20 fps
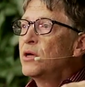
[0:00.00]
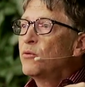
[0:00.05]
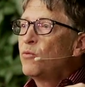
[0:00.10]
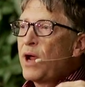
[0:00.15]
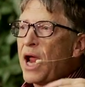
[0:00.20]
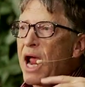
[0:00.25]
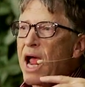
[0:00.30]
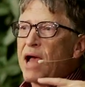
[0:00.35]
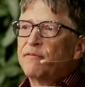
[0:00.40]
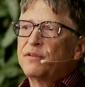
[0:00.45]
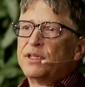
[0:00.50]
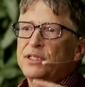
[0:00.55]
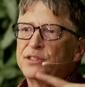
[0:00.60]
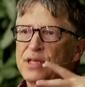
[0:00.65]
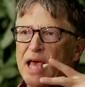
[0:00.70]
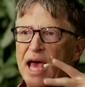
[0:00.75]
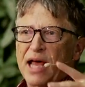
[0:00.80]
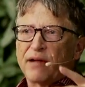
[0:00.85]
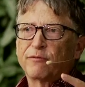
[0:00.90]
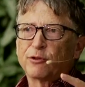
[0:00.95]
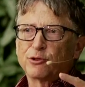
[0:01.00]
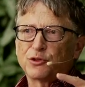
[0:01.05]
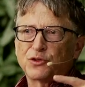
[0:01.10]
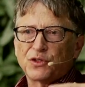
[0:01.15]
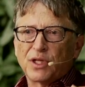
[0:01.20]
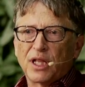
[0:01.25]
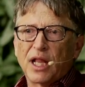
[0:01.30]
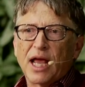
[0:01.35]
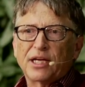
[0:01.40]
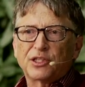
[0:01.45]
We have this adverse
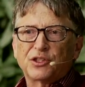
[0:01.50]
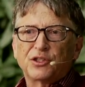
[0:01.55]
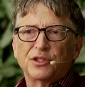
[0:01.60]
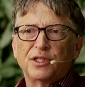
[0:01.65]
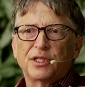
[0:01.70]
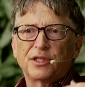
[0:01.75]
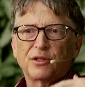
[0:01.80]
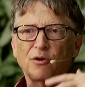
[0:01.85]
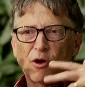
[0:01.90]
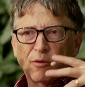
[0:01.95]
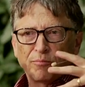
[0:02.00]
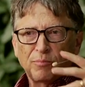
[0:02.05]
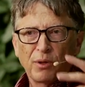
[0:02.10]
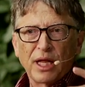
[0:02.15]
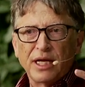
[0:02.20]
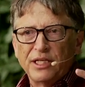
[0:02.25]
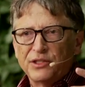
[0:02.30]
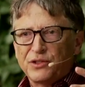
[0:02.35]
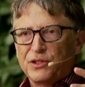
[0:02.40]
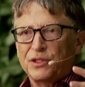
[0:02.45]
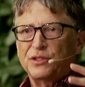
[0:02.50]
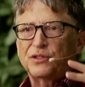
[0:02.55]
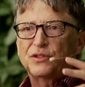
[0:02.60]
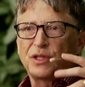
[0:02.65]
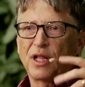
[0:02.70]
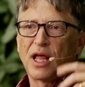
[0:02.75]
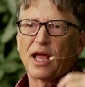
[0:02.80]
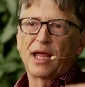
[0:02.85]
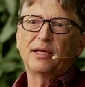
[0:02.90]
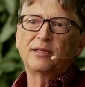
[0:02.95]
selection that there are places
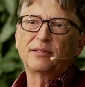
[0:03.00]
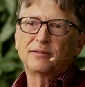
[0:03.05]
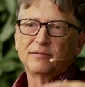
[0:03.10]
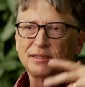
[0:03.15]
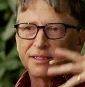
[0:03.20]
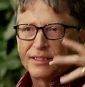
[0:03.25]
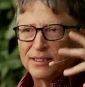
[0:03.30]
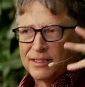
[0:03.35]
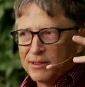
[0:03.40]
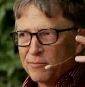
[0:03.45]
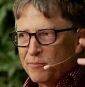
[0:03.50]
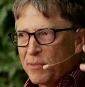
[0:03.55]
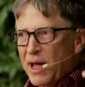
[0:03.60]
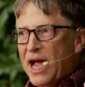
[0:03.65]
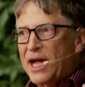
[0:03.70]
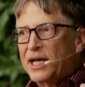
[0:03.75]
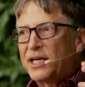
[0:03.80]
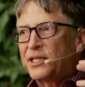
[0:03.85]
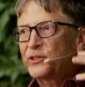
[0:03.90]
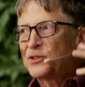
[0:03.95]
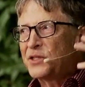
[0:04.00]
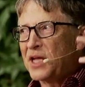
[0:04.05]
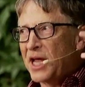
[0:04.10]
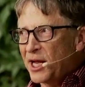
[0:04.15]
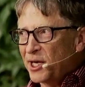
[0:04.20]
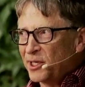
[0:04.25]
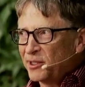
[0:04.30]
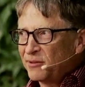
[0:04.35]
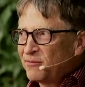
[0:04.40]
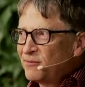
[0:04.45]
like
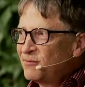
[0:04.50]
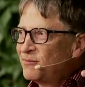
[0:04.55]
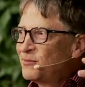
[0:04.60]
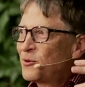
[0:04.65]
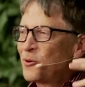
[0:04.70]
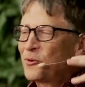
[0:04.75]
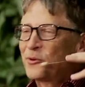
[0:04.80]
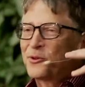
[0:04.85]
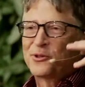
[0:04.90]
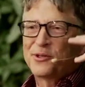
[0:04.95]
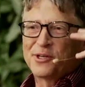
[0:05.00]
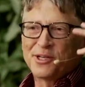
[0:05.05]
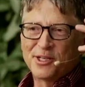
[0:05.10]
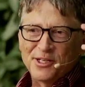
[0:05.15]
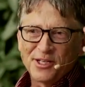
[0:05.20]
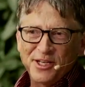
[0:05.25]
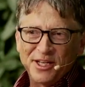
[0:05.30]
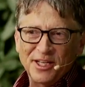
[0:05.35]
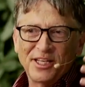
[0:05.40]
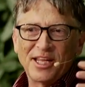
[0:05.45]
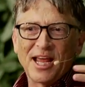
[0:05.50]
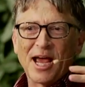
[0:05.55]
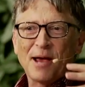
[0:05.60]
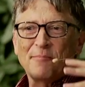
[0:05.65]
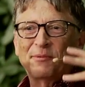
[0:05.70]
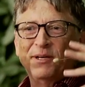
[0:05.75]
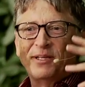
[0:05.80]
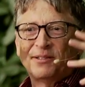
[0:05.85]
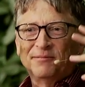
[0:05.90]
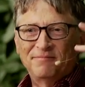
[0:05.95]
Pakistan, northern India,
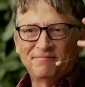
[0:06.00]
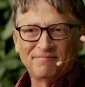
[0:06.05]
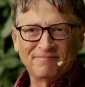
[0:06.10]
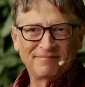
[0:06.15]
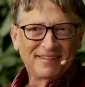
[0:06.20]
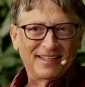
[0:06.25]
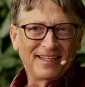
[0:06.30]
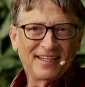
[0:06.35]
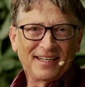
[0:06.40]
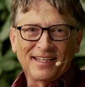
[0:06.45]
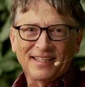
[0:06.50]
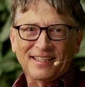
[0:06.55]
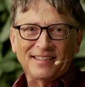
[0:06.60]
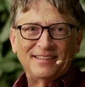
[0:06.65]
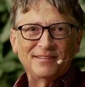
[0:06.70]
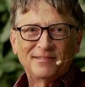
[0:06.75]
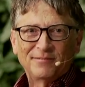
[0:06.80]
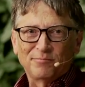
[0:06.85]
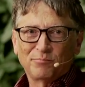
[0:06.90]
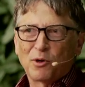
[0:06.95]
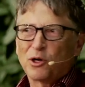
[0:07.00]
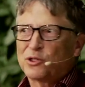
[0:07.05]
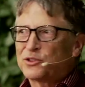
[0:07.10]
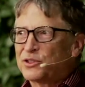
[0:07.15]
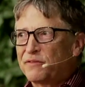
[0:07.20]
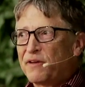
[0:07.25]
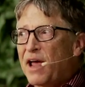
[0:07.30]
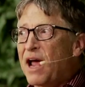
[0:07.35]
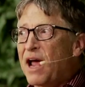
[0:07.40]
Yemen, parts of